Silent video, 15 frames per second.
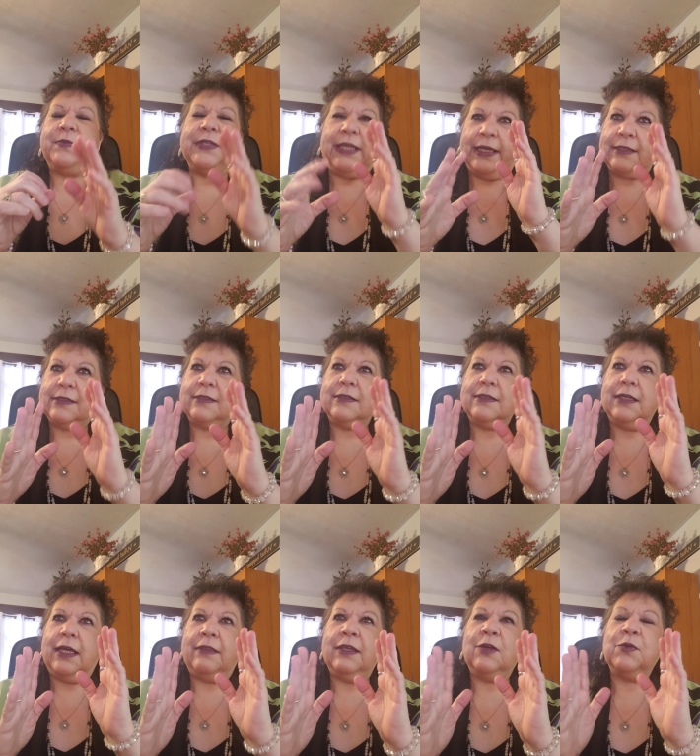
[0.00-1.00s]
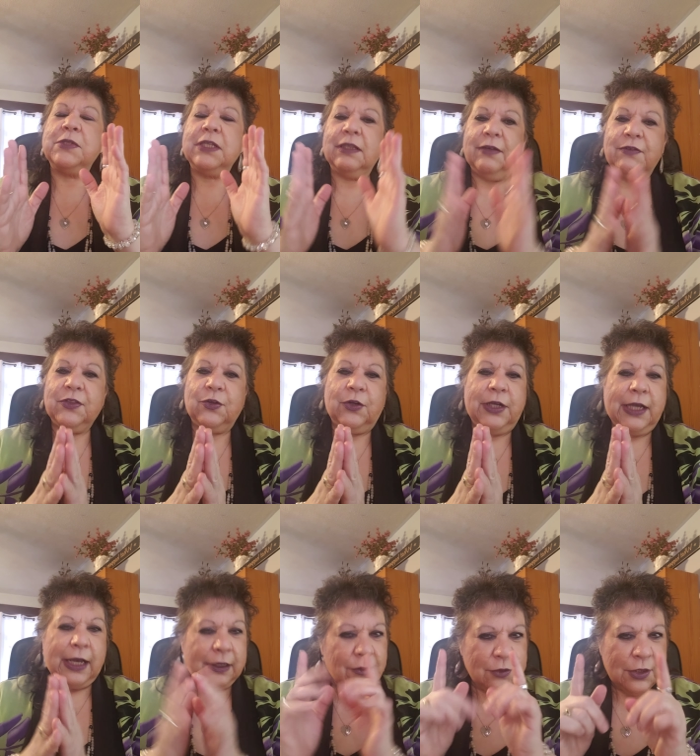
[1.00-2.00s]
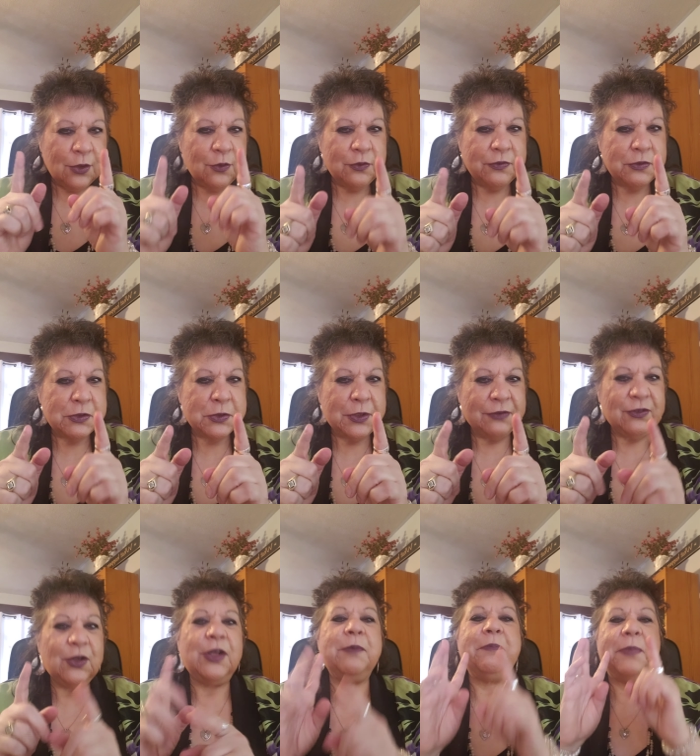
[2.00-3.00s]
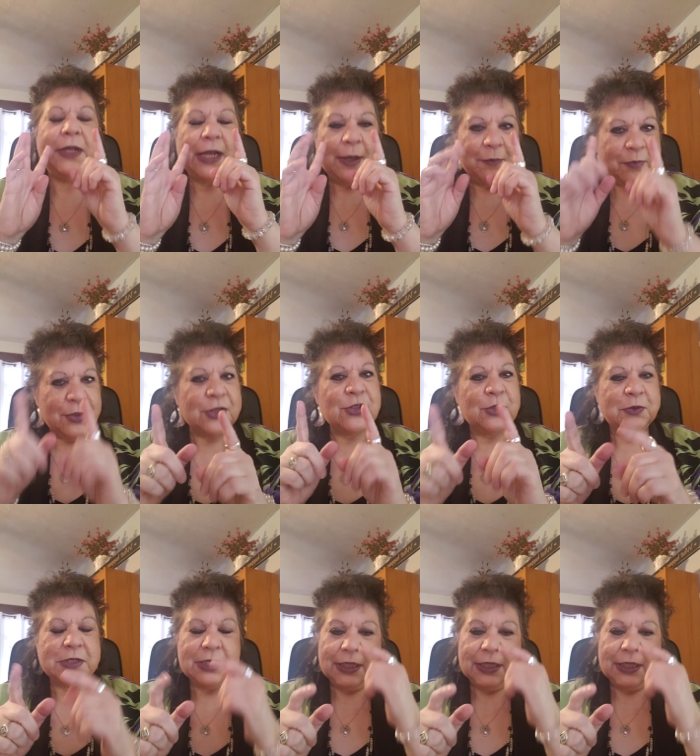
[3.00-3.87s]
Yes, I think it was 11:30. I don't know if it was 12:30, but I'm pretty sure it was